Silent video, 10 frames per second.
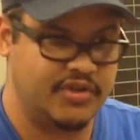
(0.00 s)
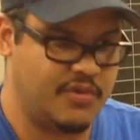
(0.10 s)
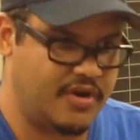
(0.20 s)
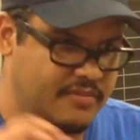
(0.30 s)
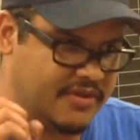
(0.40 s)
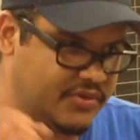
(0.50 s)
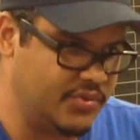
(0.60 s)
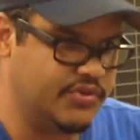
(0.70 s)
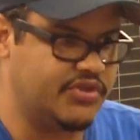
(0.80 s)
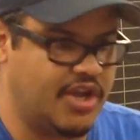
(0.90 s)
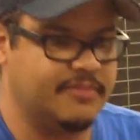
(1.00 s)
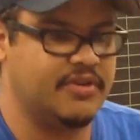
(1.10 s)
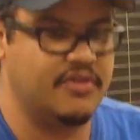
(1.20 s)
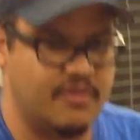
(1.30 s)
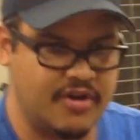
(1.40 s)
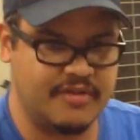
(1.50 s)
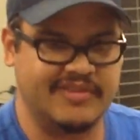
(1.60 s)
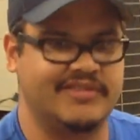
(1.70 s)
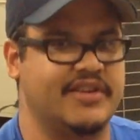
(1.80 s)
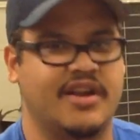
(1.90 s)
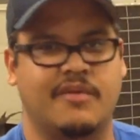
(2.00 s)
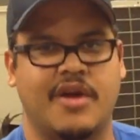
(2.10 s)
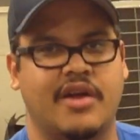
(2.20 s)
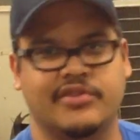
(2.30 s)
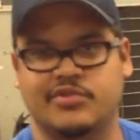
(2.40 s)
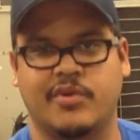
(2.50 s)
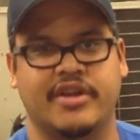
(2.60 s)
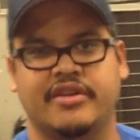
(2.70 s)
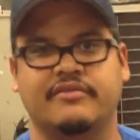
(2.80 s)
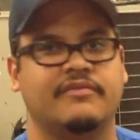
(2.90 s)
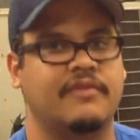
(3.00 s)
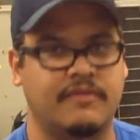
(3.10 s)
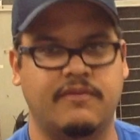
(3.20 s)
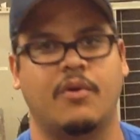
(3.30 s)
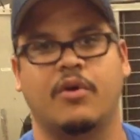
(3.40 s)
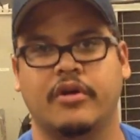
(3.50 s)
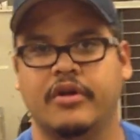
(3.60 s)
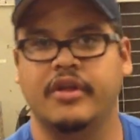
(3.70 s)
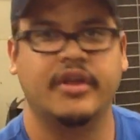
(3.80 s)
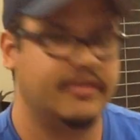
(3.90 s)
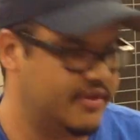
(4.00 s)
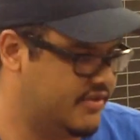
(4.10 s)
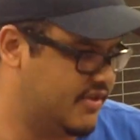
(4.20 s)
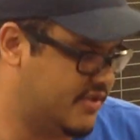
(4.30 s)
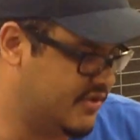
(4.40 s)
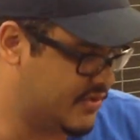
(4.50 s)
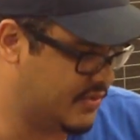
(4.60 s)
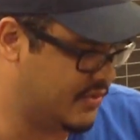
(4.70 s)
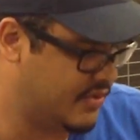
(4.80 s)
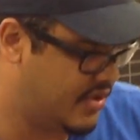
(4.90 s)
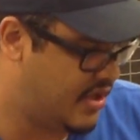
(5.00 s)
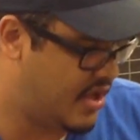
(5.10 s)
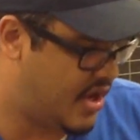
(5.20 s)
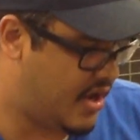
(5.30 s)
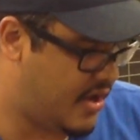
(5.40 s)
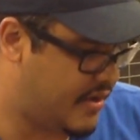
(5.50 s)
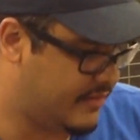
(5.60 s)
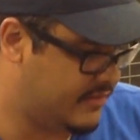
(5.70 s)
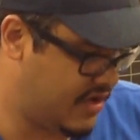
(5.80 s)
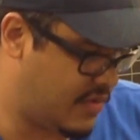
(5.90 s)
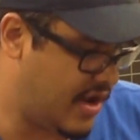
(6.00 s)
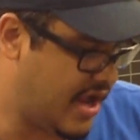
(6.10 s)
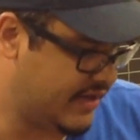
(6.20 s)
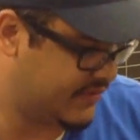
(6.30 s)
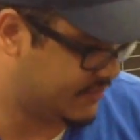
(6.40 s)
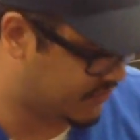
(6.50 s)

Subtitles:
You want to be doing something. You don't want to be sitting around just waiting for the system to equalize.